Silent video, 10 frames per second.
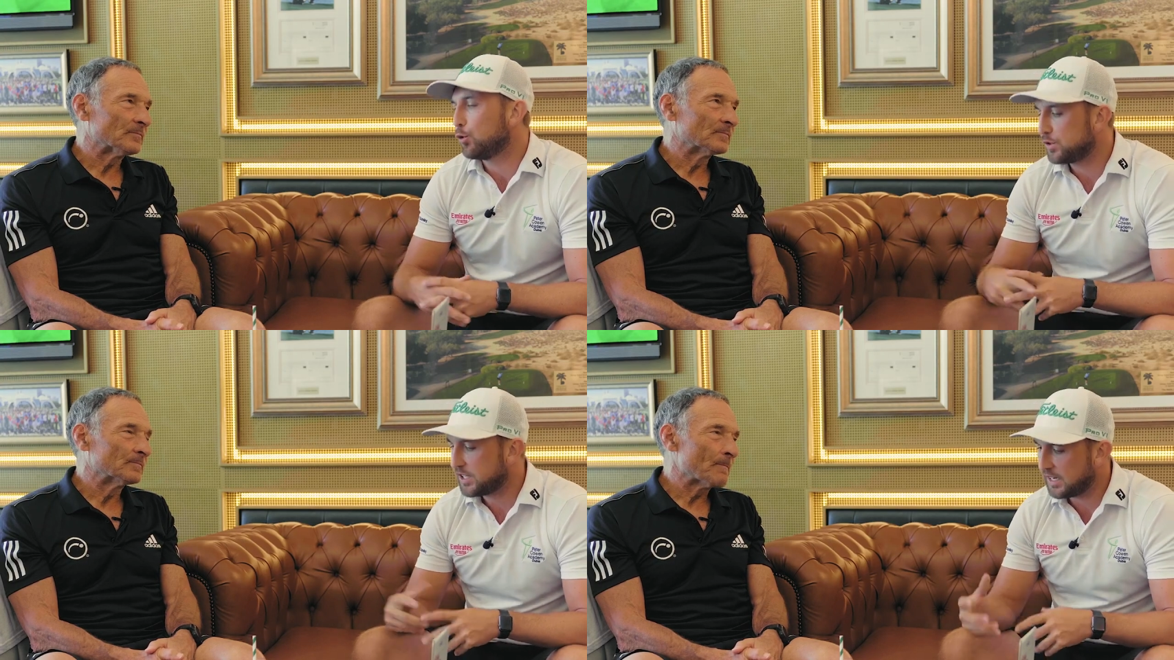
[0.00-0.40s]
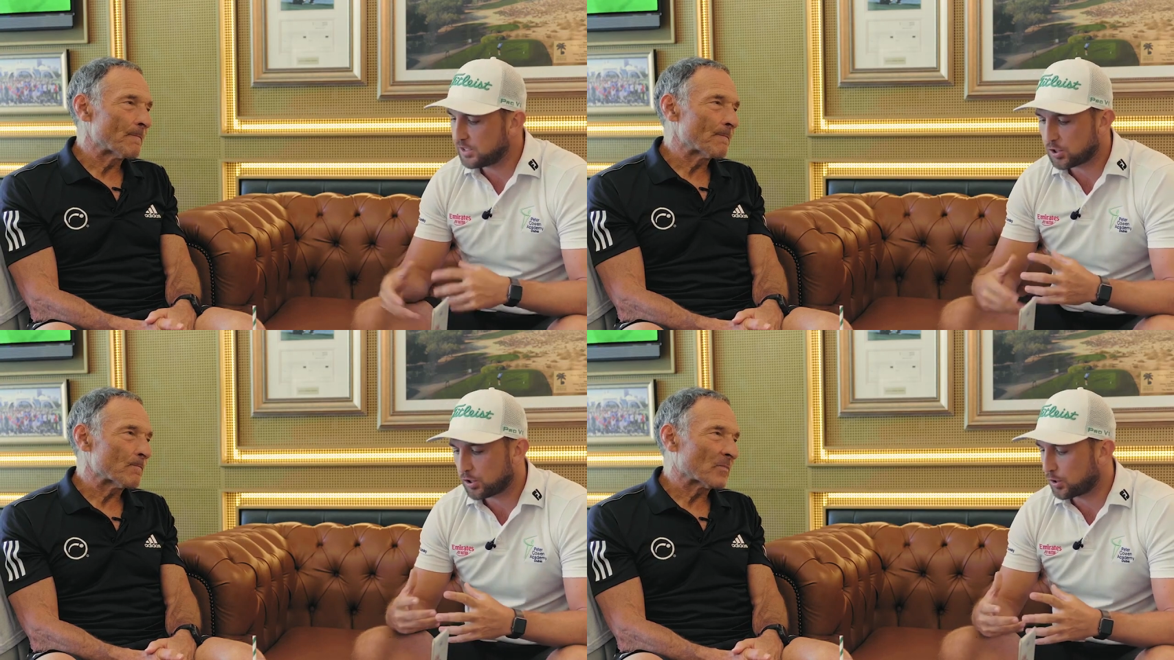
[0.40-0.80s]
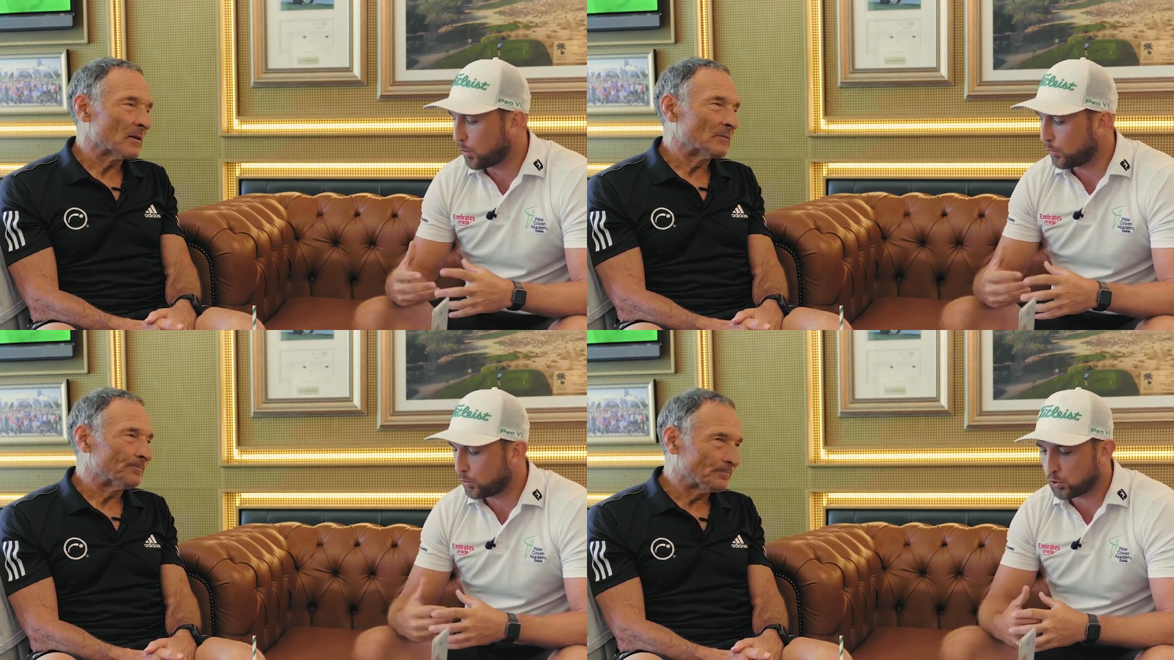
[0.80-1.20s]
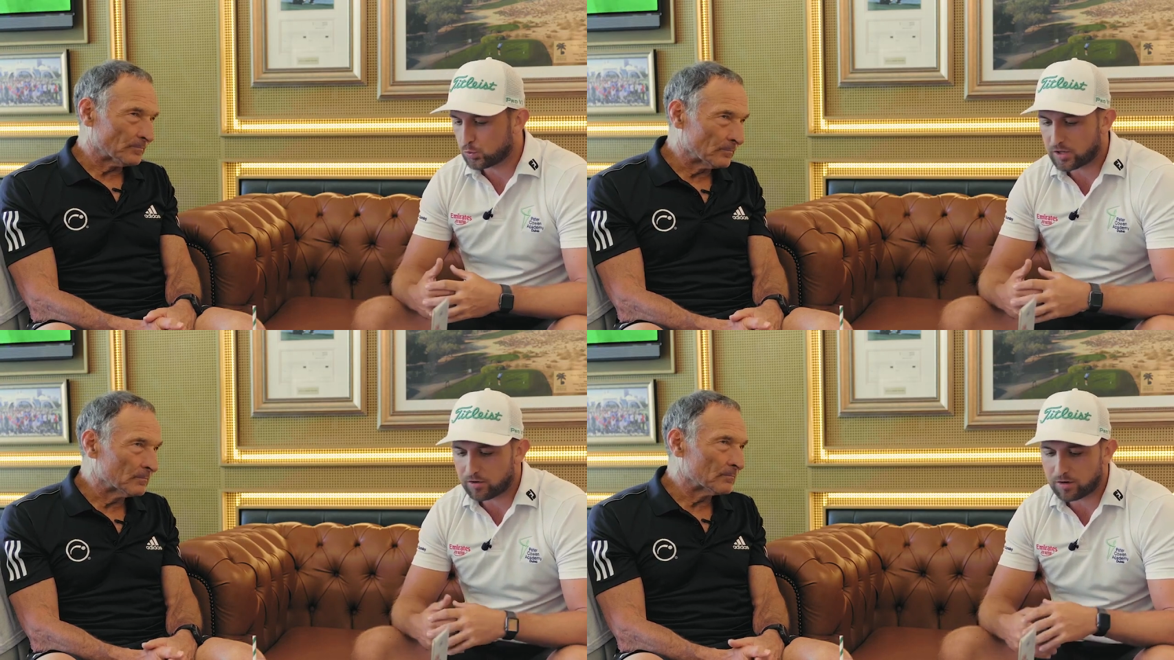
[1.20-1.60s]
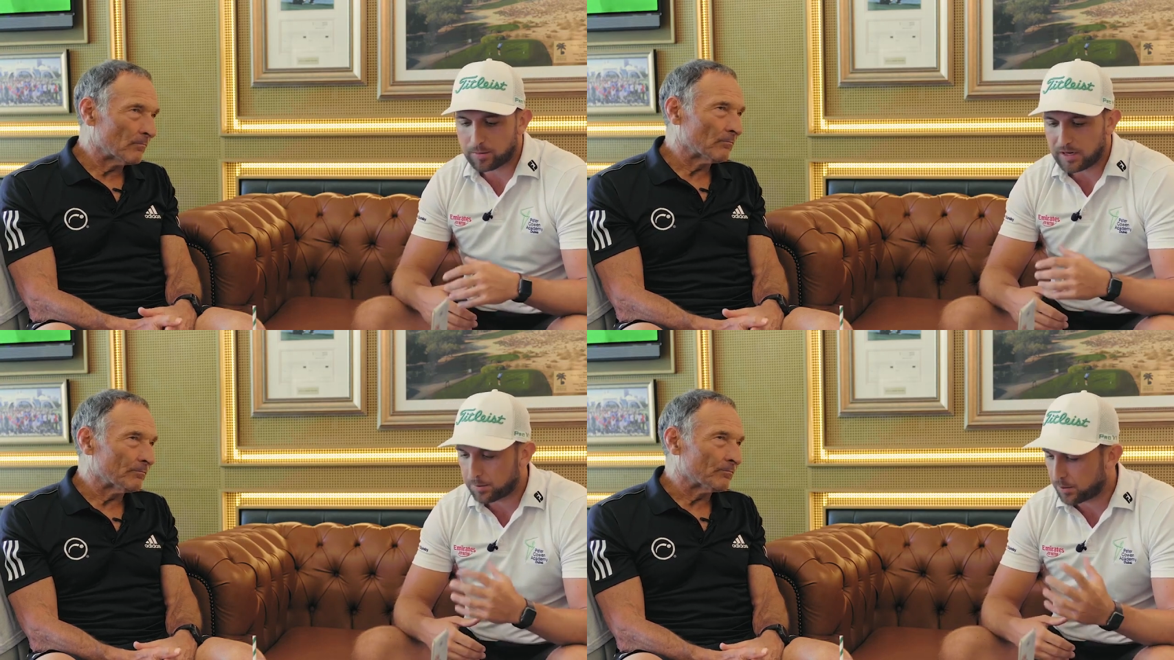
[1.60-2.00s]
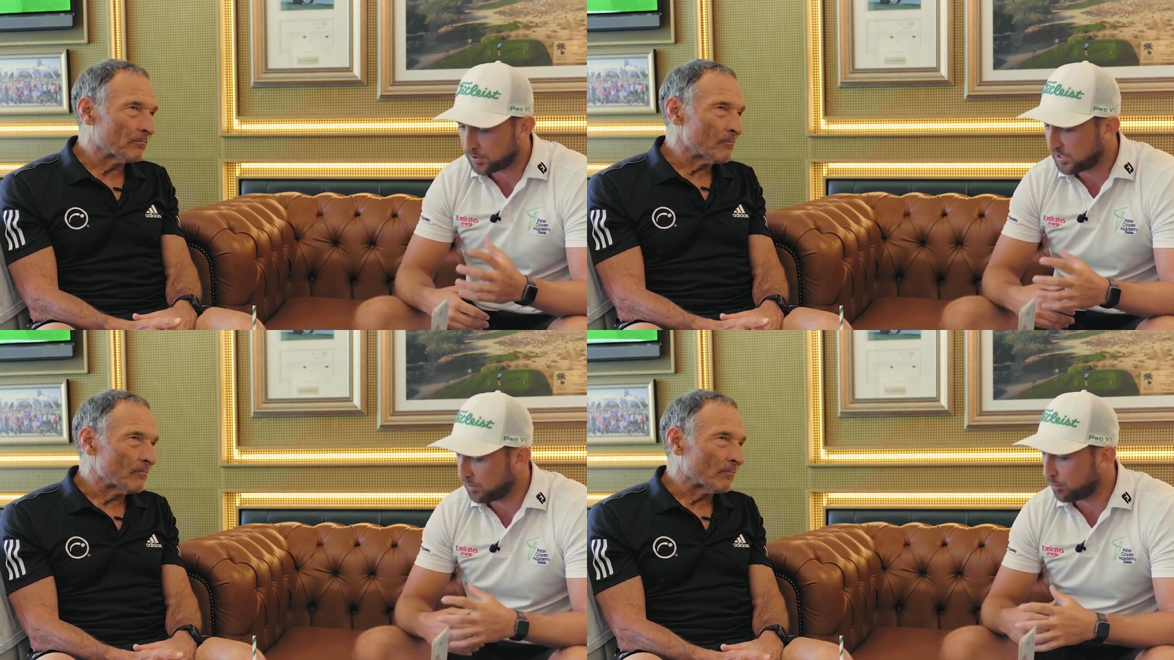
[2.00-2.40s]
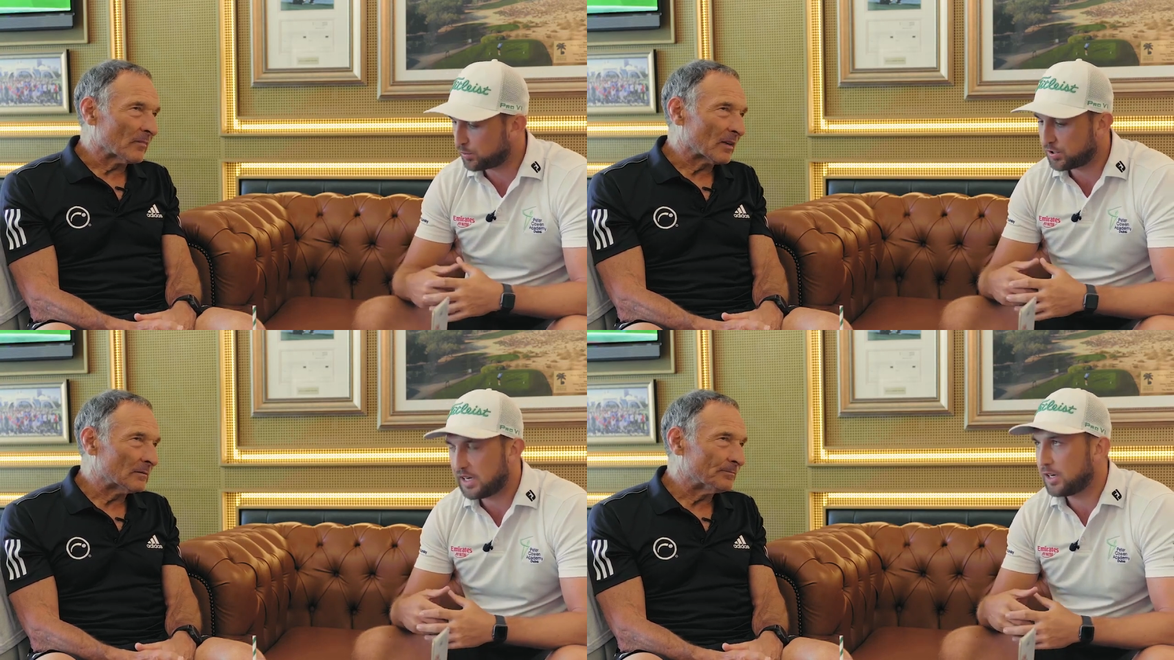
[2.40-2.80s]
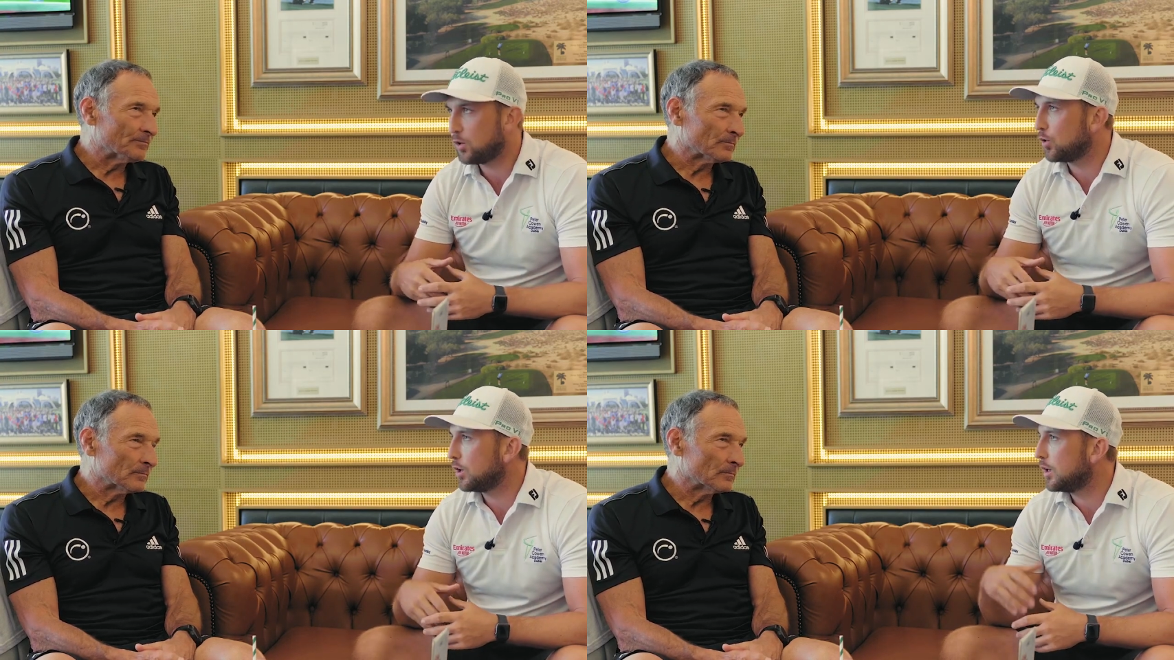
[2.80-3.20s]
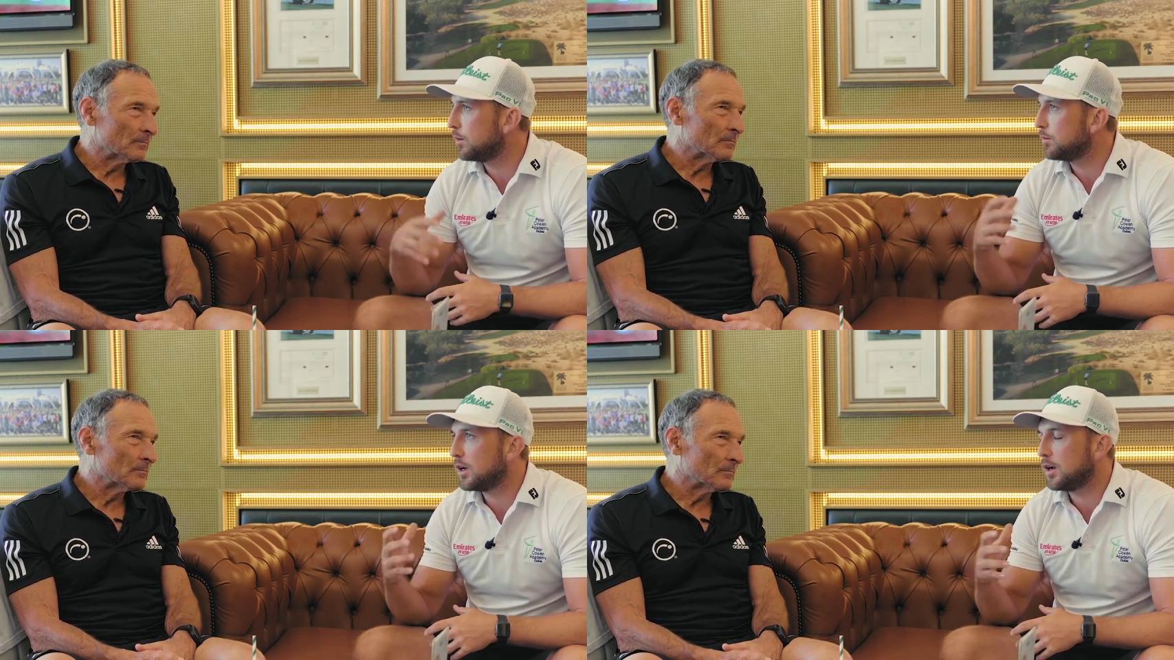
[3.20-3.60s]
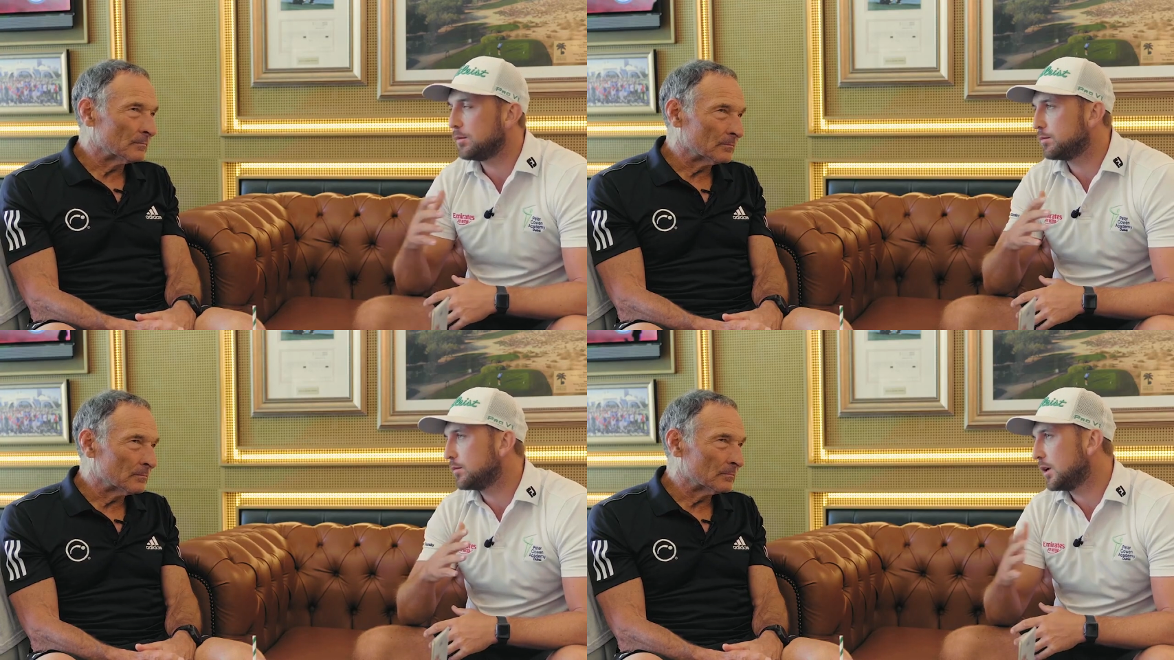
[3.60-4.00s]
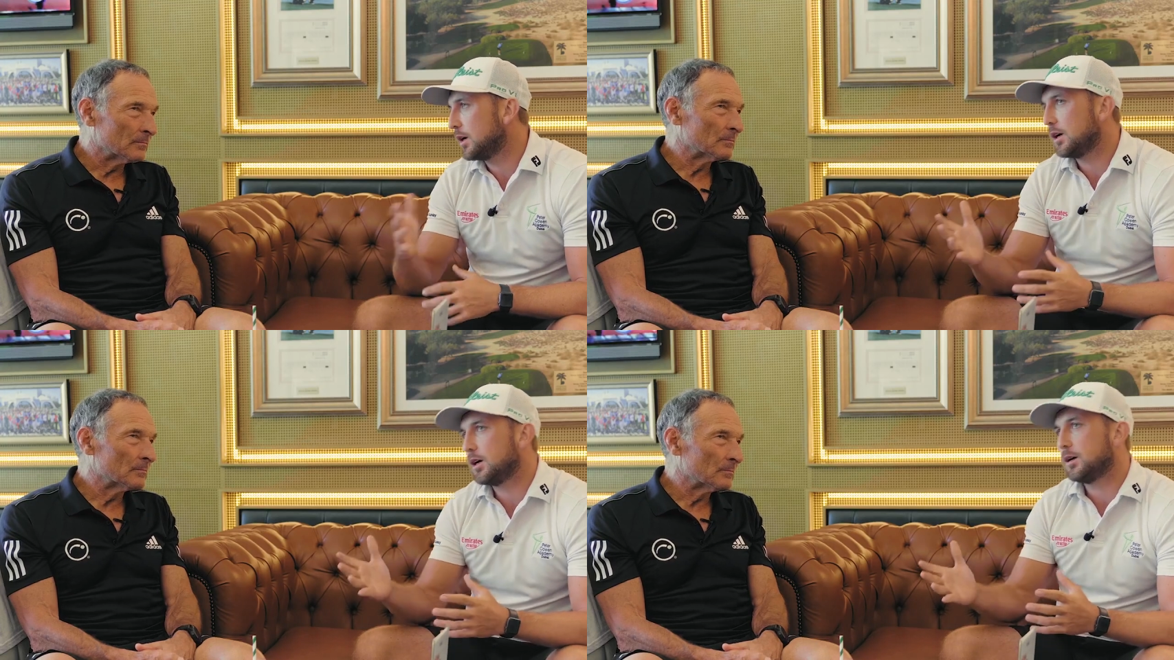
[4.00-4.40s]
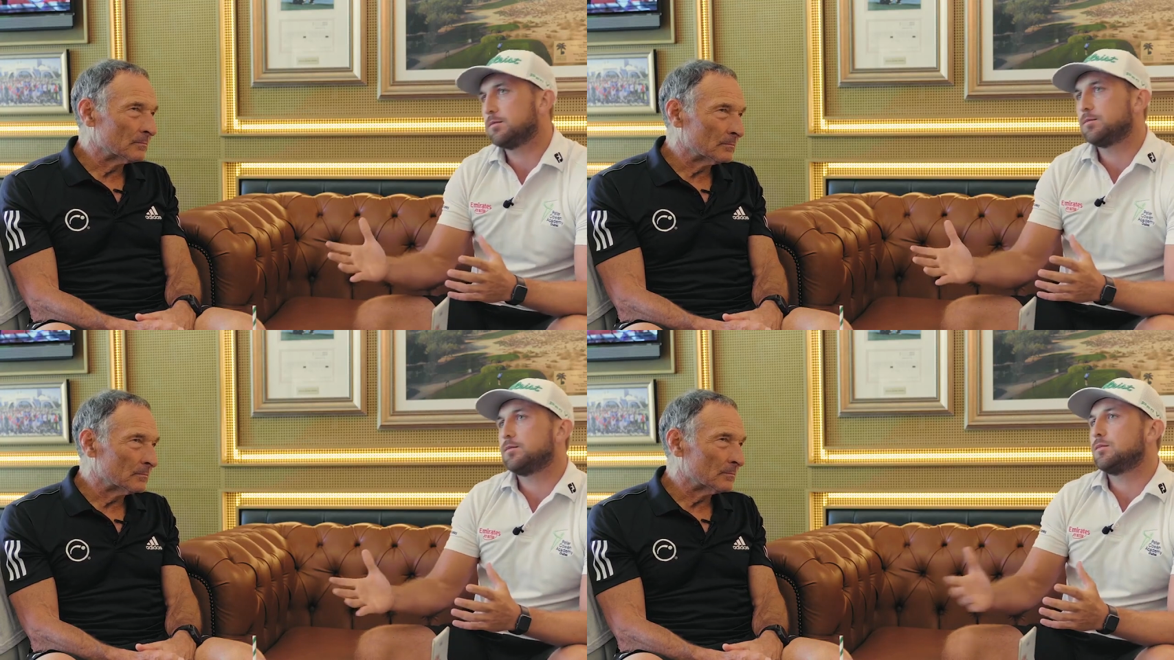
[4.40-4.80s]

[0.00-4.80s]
Speaker 1: routines on the golf course, whether it be a putting routine or a, a, a